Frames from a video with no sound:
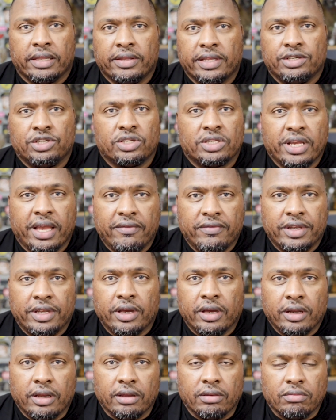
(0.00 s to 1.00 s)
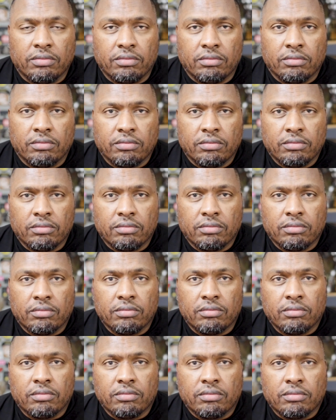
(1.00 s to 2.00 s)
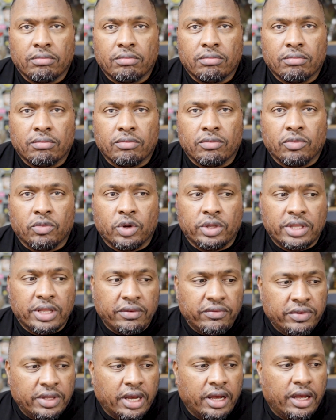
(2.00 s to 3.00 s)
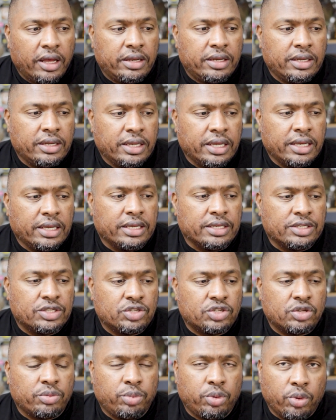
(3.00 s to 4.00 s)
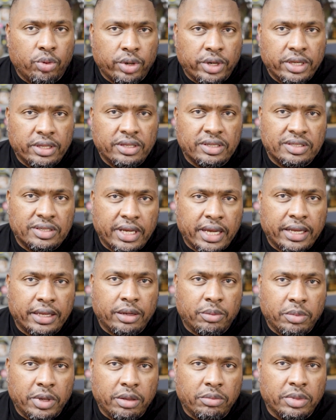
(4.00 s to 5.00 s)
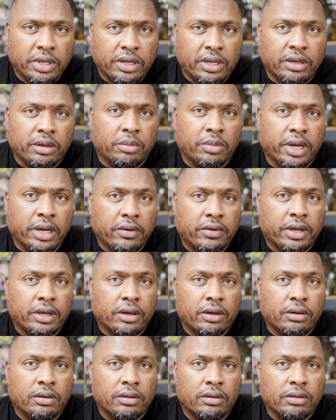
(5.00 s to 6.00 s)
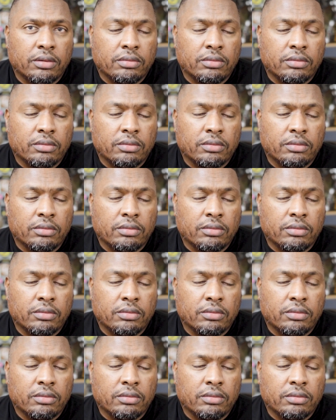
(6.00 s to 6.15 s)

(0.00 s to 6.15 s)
They just haven't done it. What they've done is supported the Second Amendment in America.